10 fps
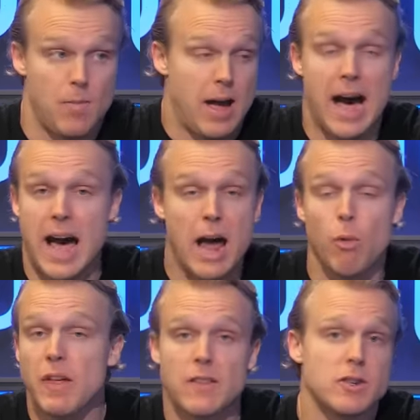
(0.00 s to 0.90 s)
I
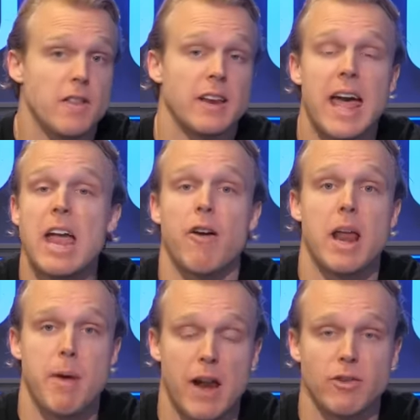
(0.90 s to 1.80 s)
don't think there's anything to hang your head
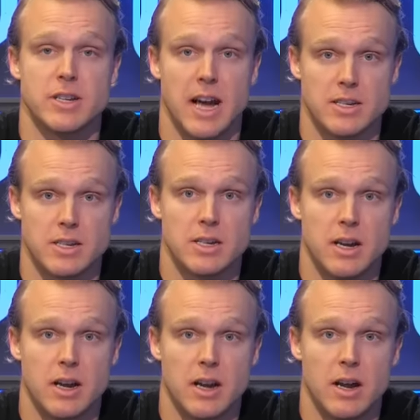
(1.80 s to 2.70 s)
about if you're Texas.
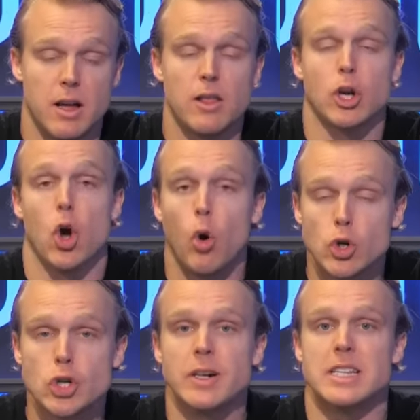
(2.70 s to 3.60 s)
The
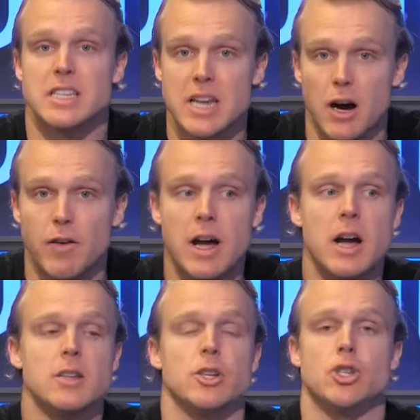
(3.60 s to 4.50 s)
culture itself
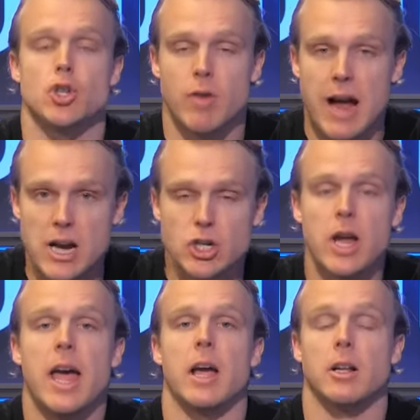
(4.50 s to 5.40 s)
to scratch
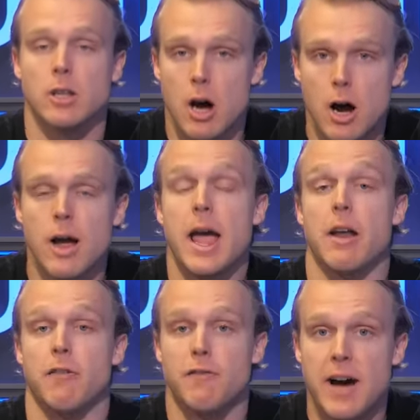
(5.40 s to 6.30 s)
and claw
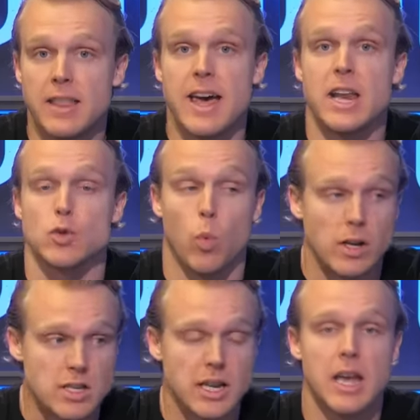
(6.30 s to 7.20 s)
and fight, that is
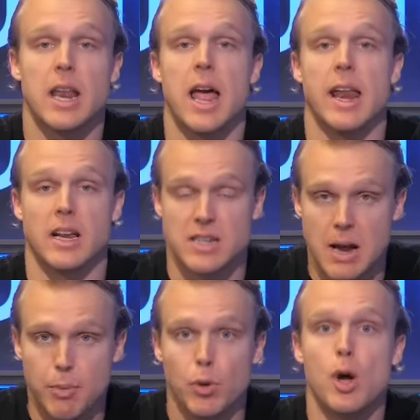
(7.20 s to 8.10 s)
once again an
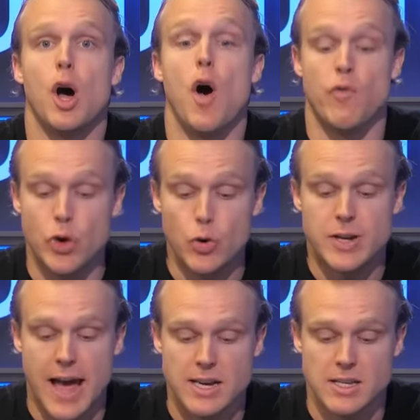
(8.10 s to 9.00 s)
example of new
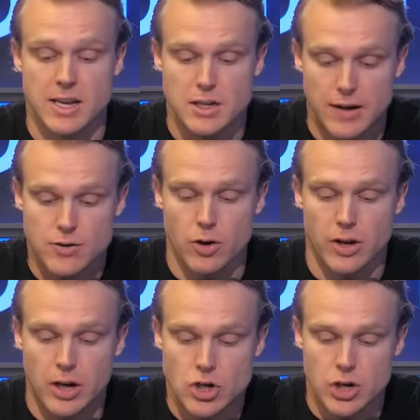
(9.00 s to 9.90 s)
Texas that Steve
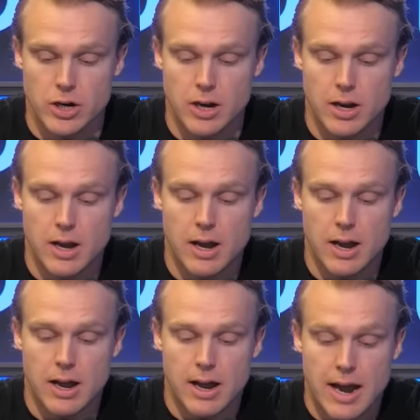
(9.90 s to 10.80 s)
Sarkisian
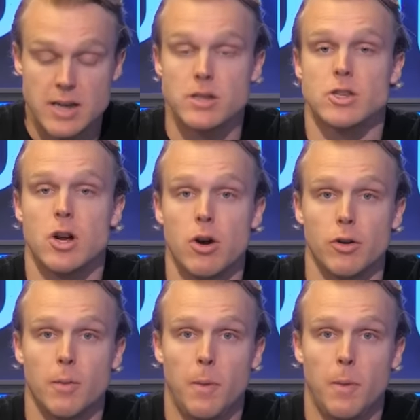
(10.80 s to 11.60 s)
has installed.